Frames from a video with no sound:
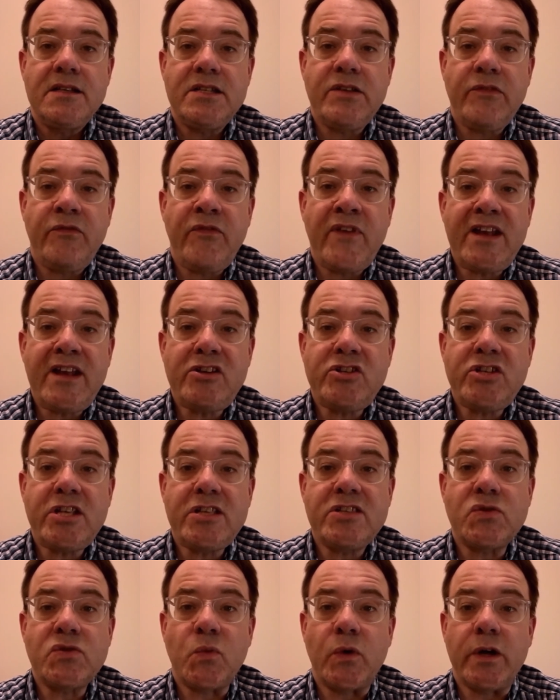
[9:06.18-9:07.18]
To finish
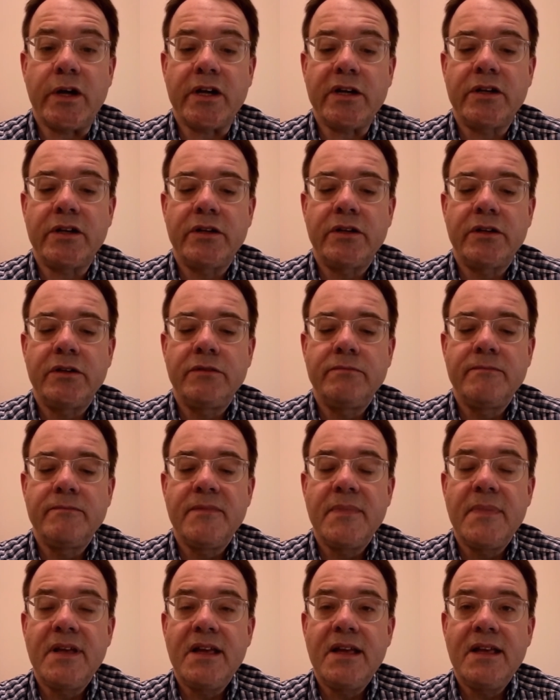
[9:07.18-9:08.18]
its work.
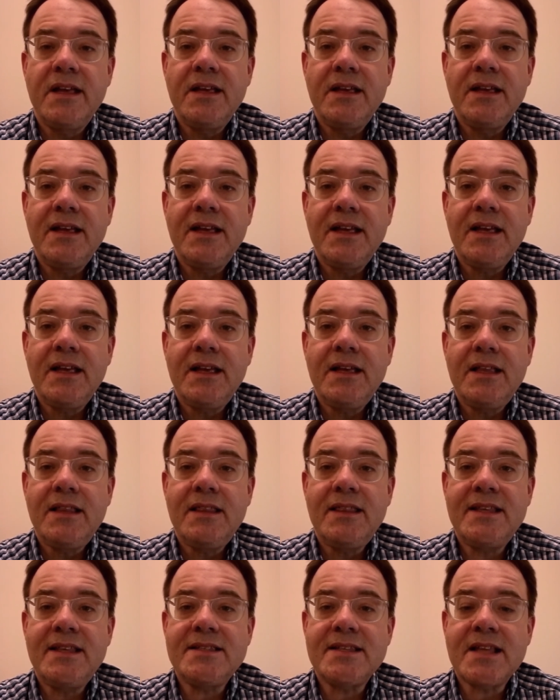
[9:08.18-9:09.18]

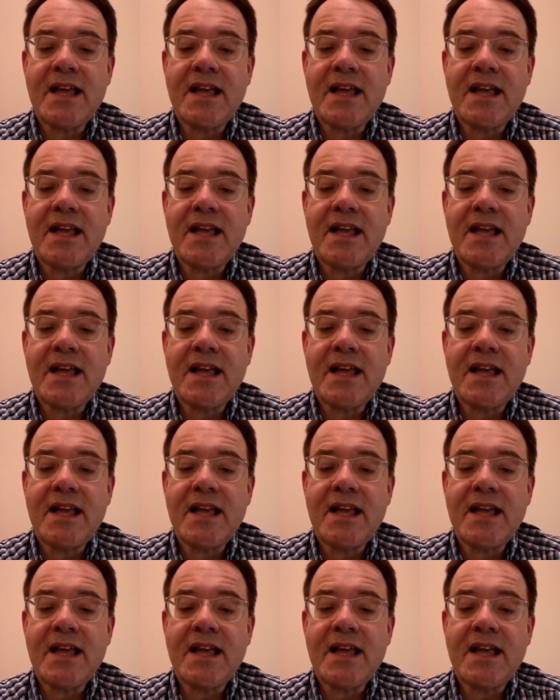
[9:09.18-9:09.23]
This